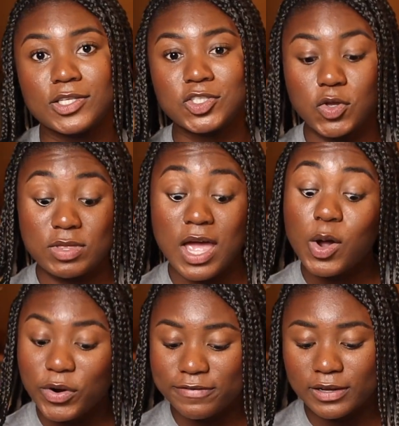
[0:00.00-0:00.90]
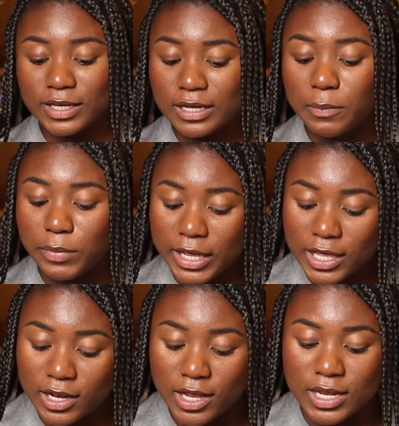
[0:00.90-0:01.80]
so now we're finally done
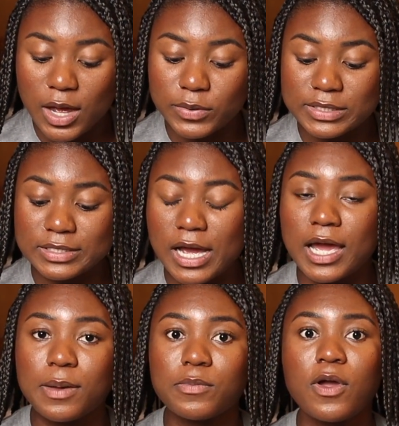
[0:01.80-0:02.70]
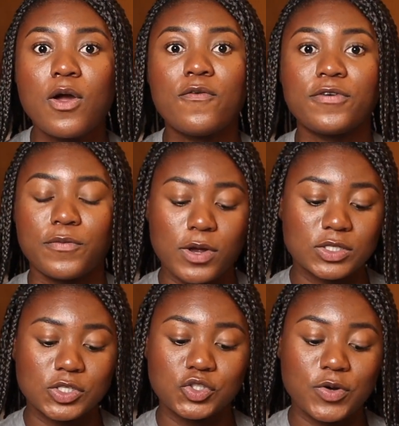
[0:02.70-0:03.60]
baking, and now it's time for
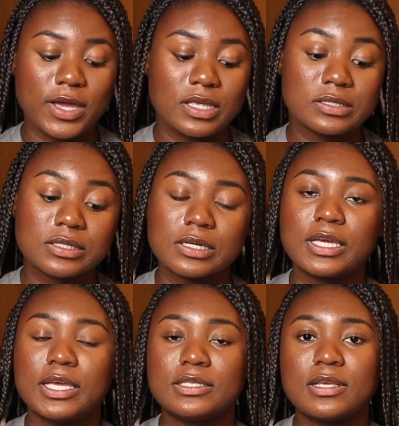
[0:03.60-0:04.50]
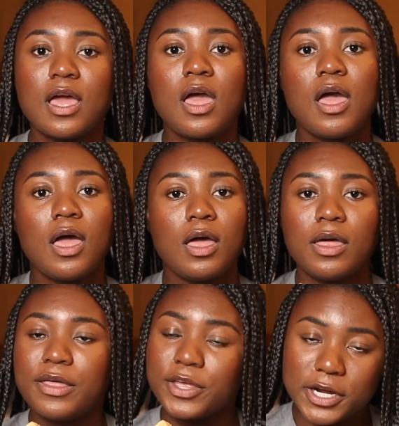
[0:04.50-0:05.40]
us to try these cookies.
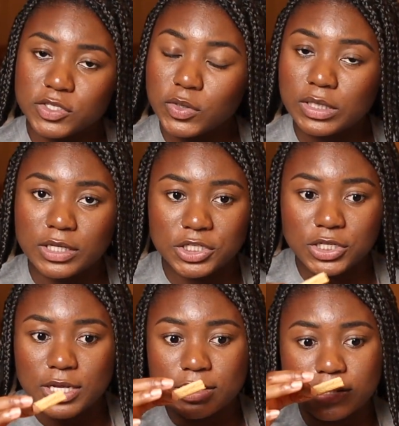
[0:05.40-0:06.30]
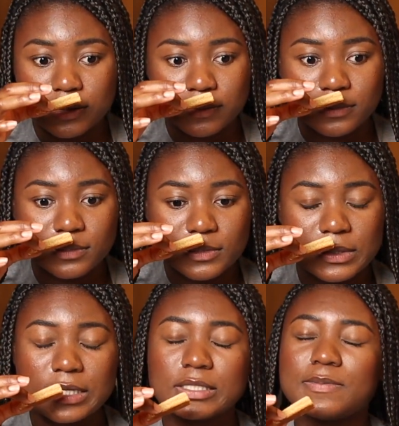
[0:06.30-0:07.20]
They're so delicious.
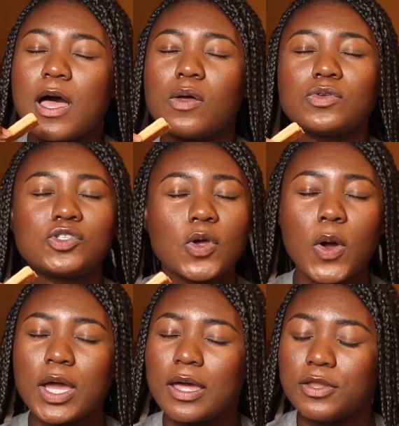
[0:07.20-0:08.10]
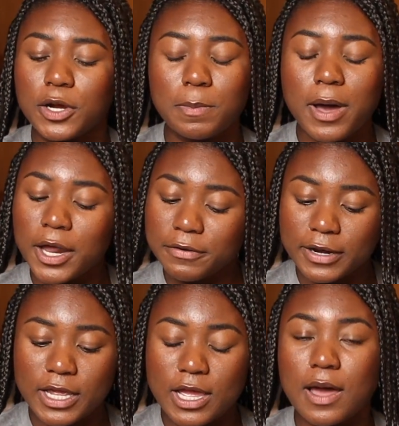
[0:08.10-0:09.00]
They smell so good. They're
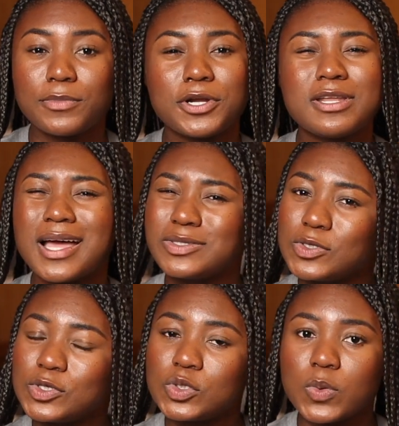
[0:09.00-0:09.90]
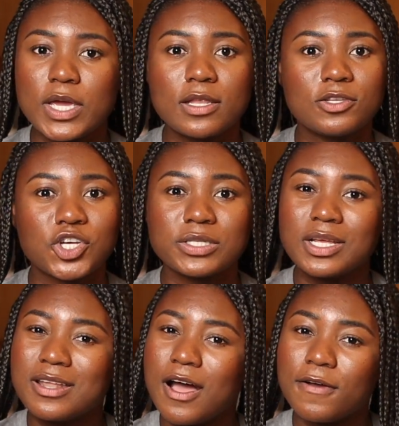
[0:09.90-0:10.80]
buttery. They're not too sweet, just
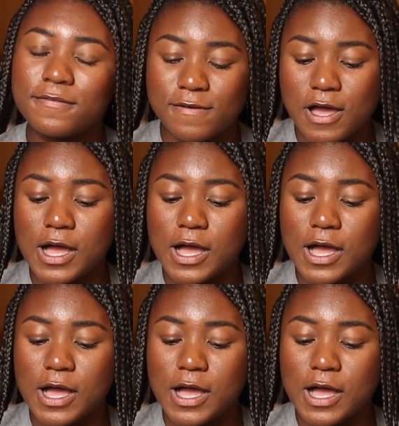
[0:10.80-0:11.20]
enough